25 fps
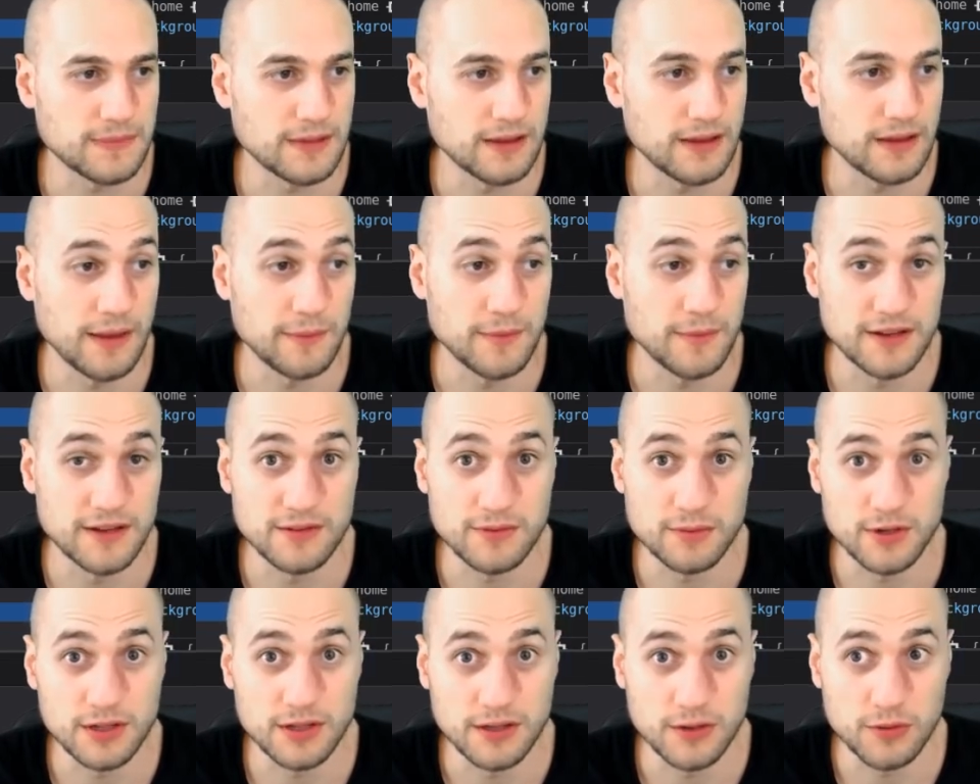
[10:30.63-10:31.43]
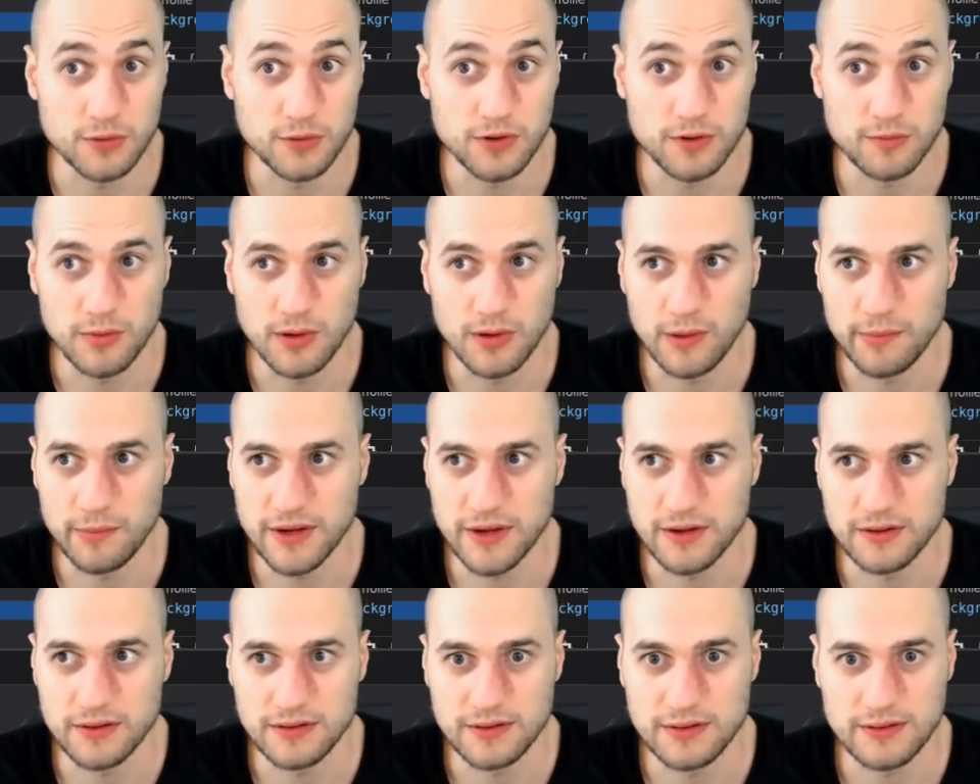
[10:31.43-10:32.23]
I mean, it's really horrible
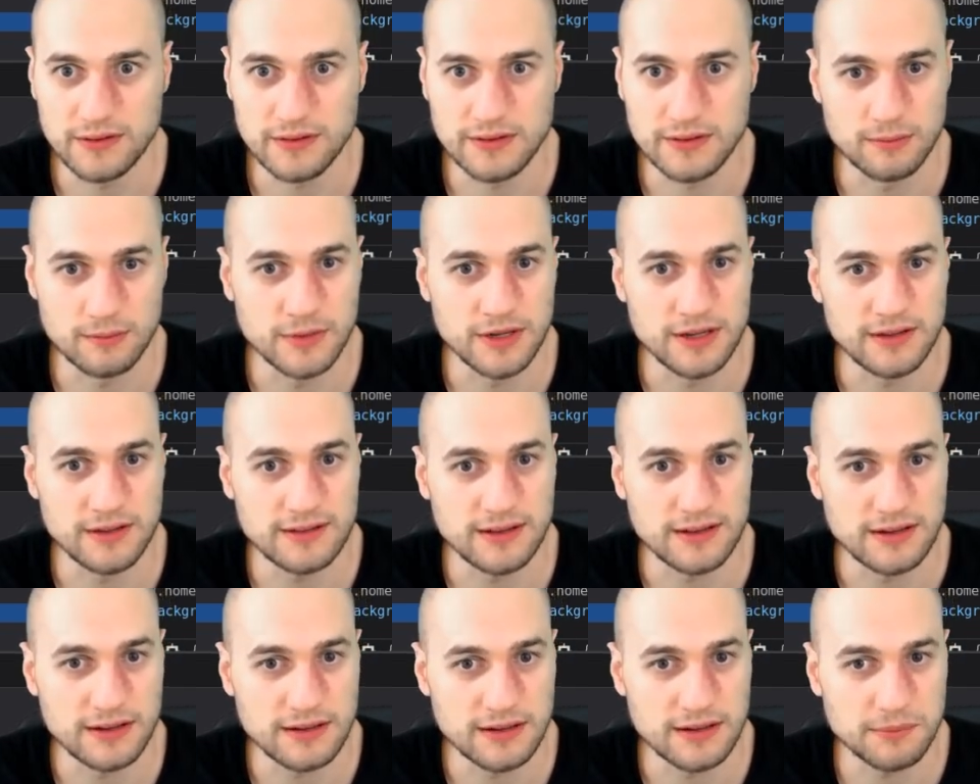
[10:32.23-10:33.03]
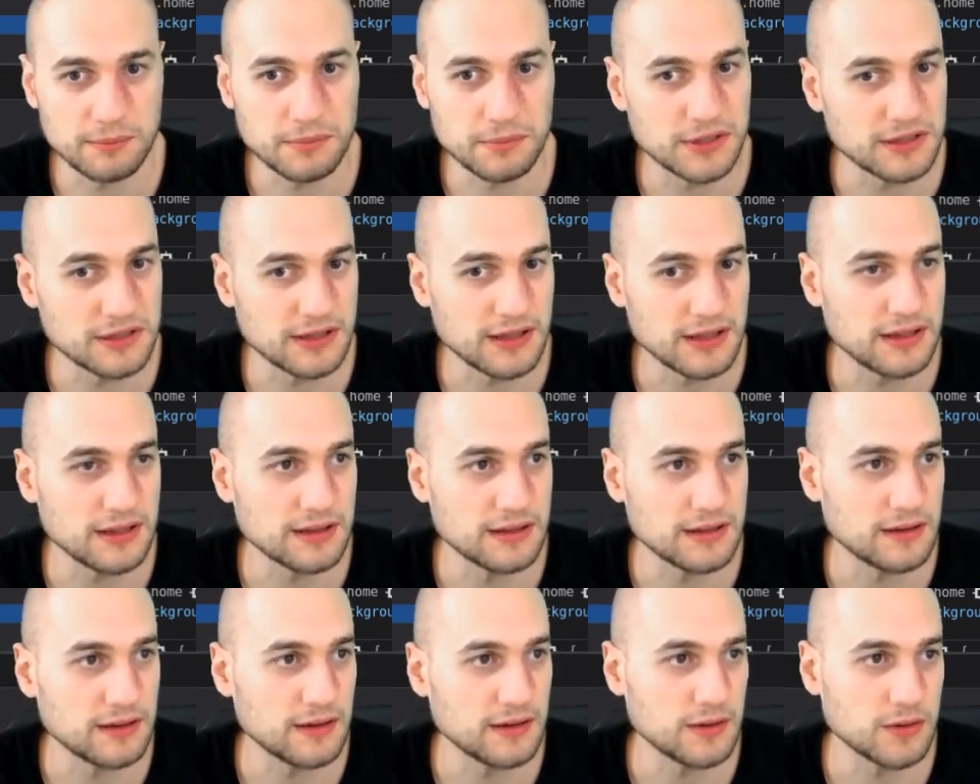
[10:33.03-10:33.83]
because somebody's data can be
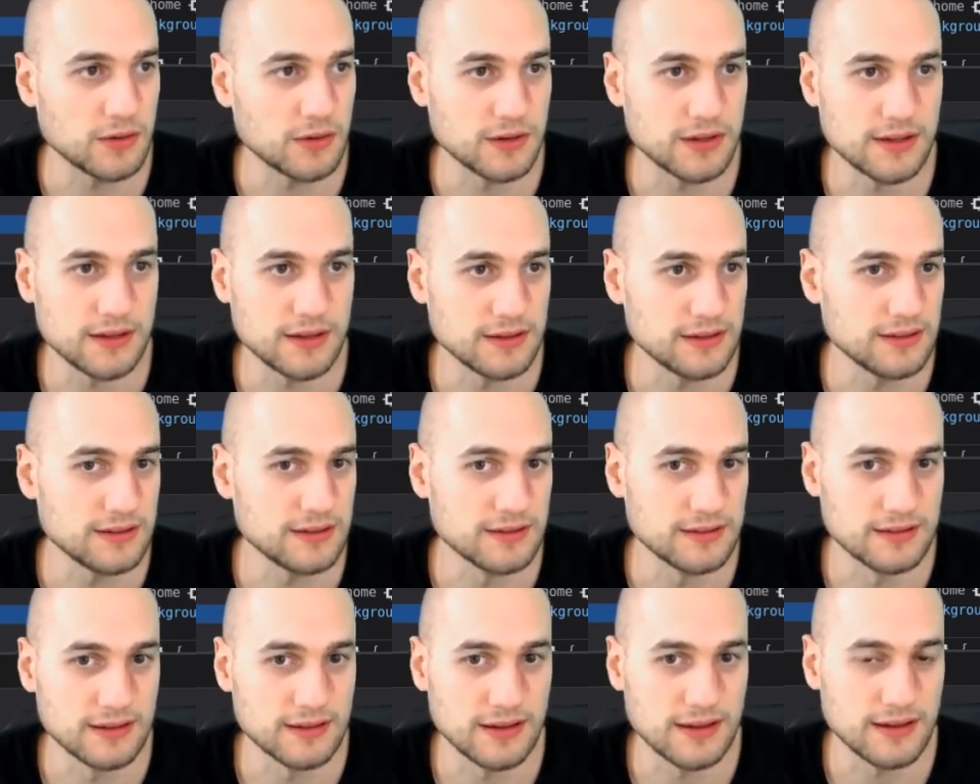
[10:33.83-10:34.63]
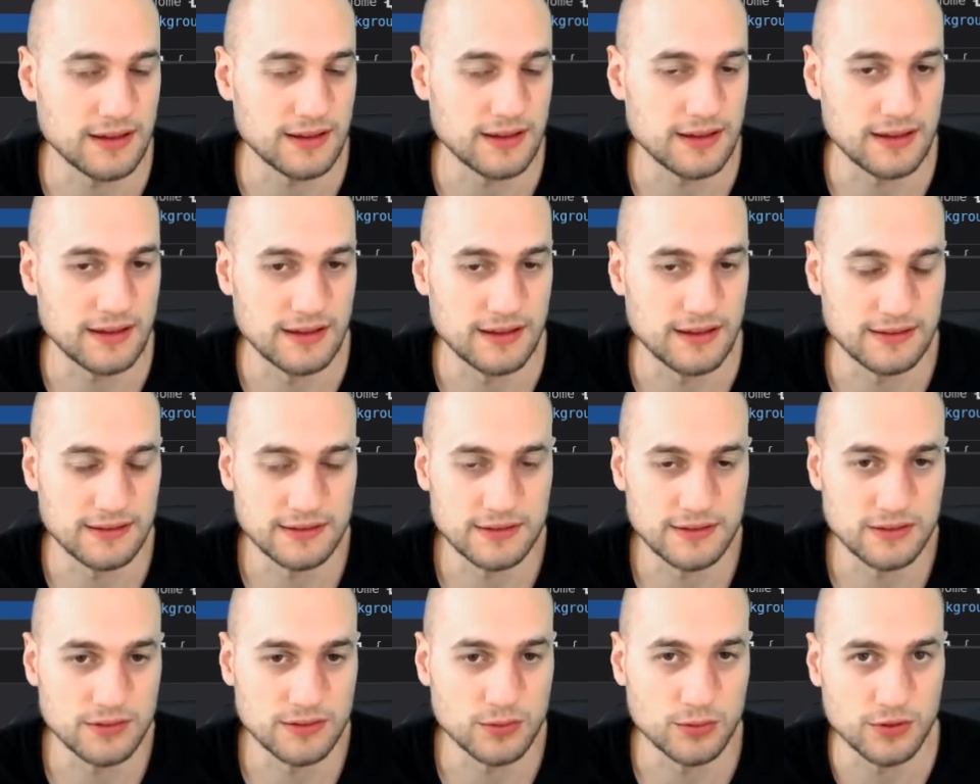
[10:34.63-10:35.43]
taken, cookies,
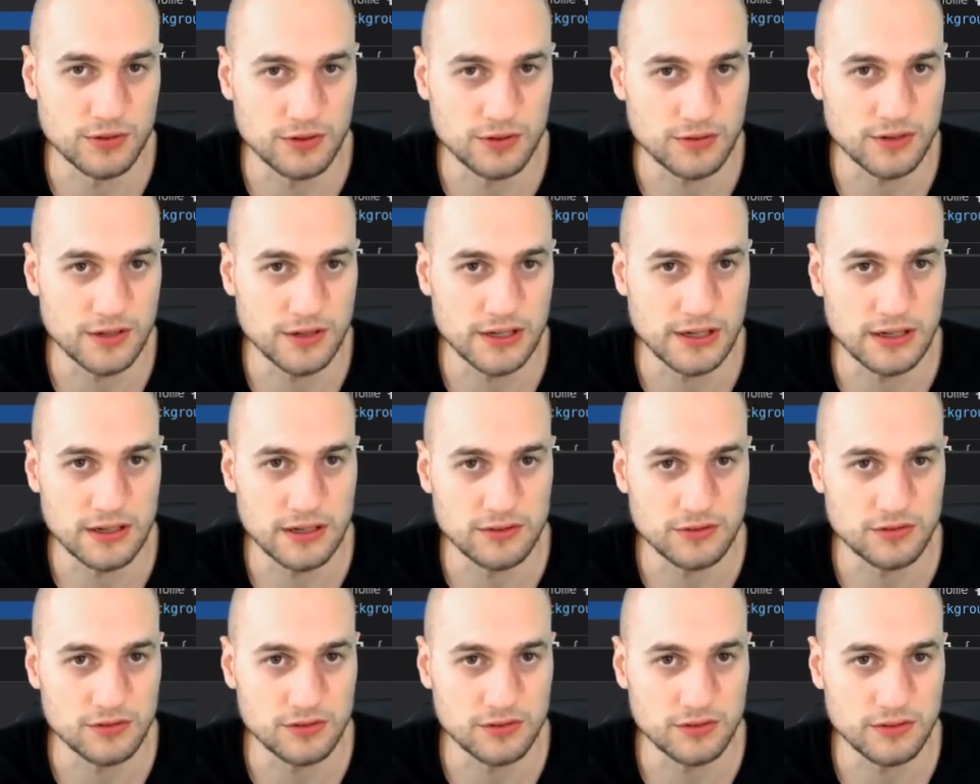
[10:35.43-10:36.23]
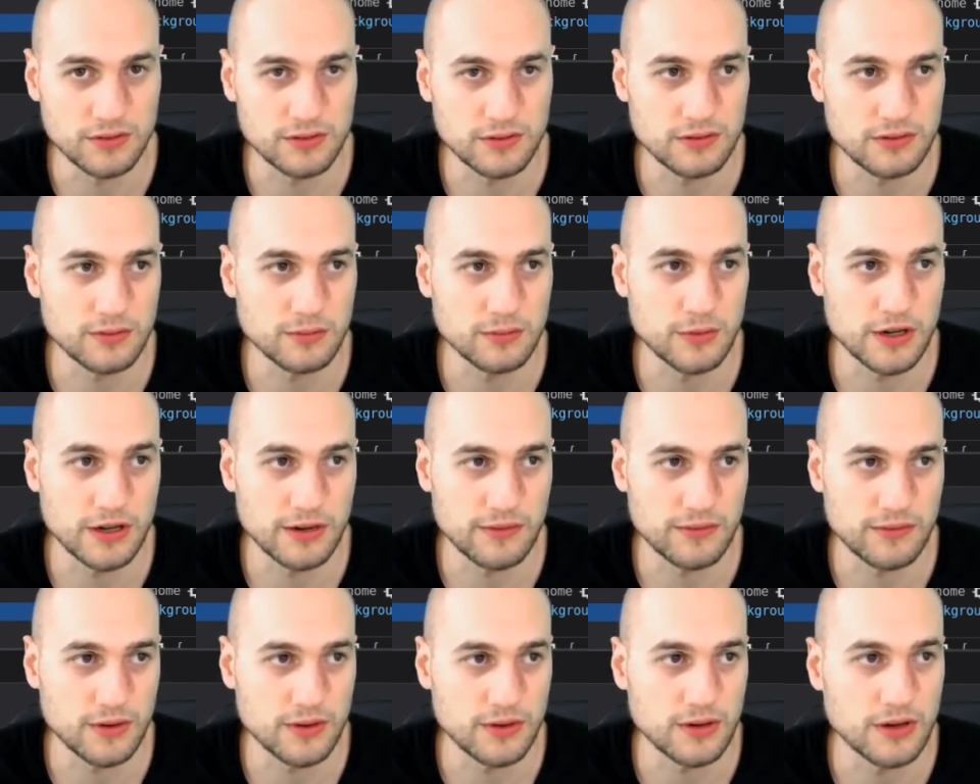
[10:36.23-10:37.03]
stored credentials,
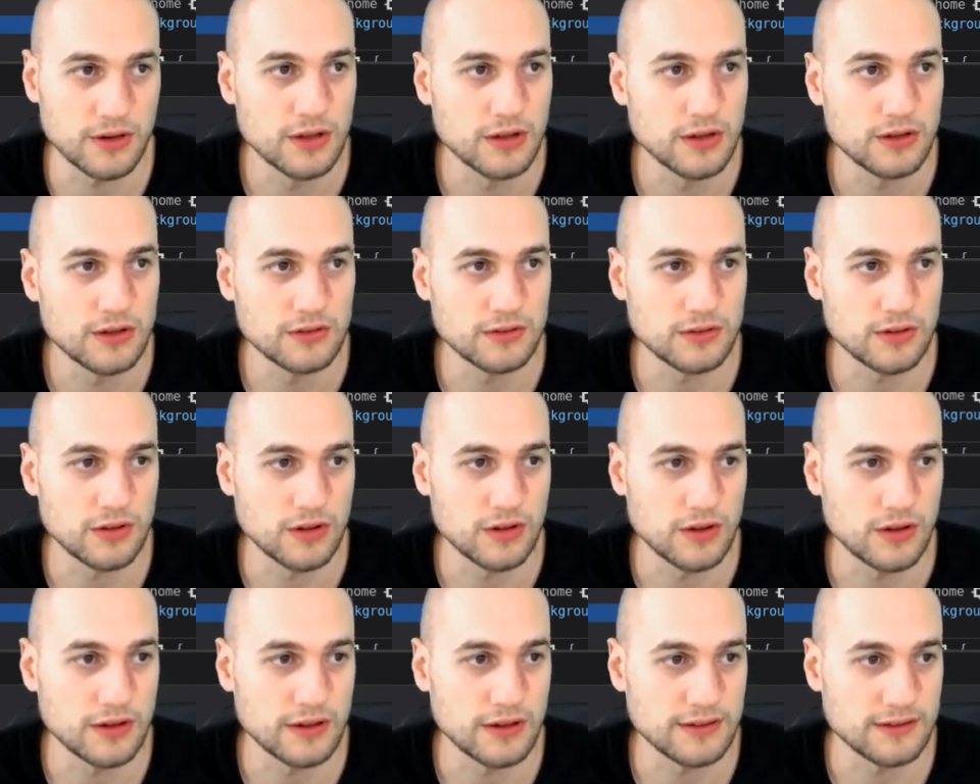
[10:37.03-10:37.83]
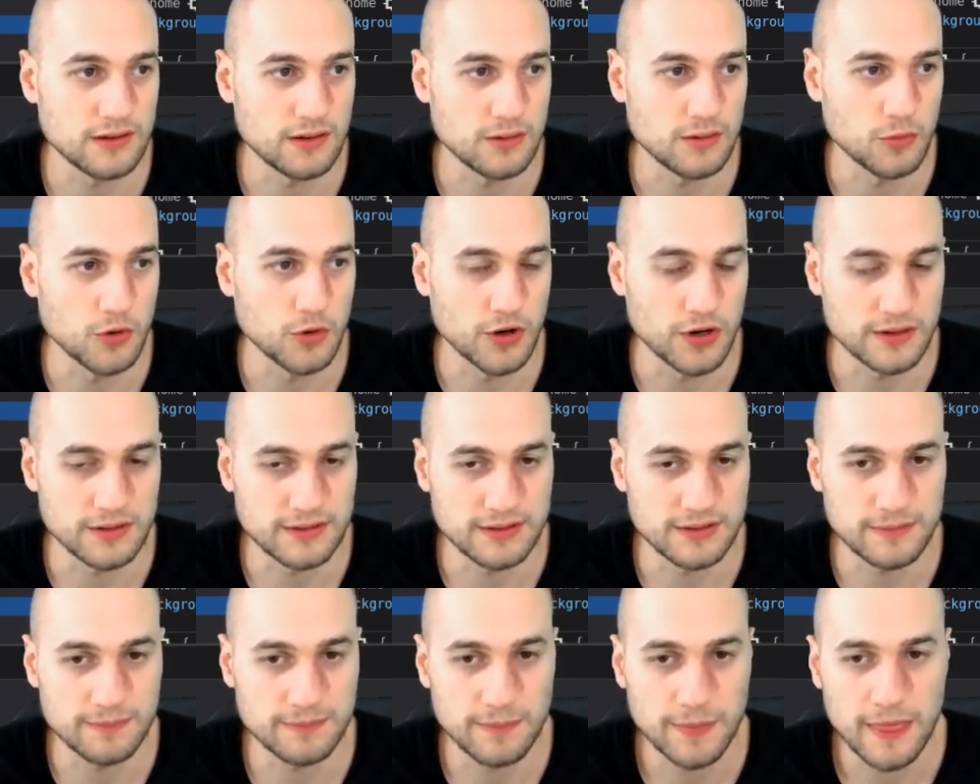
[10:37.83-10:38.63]
whatever, so long as it
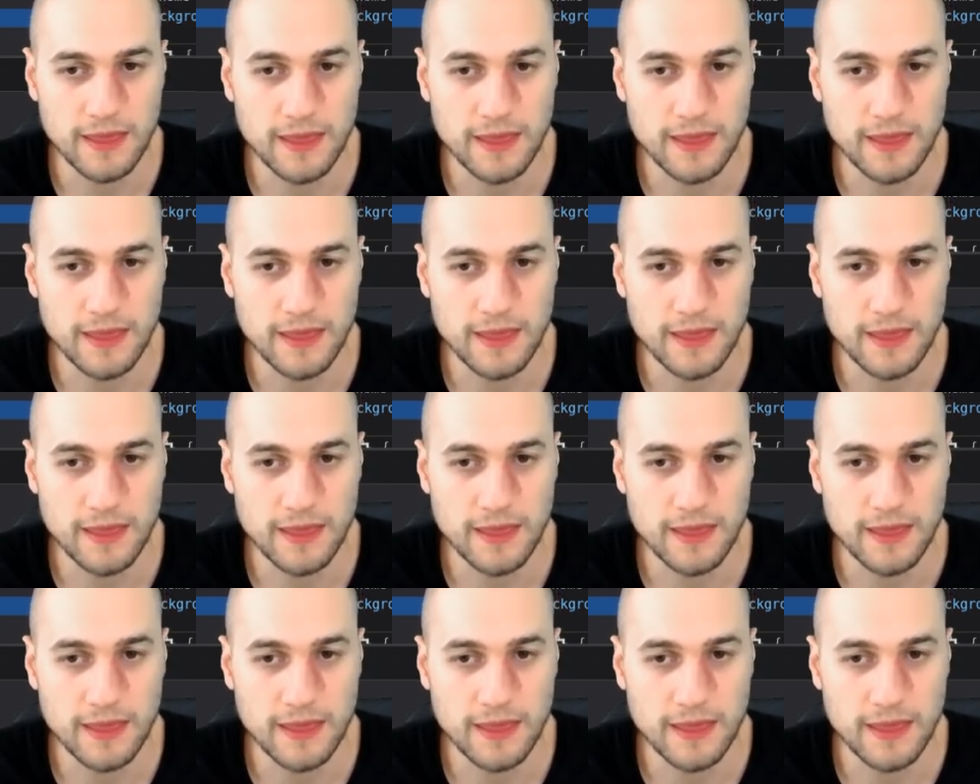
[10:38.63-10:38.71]
works.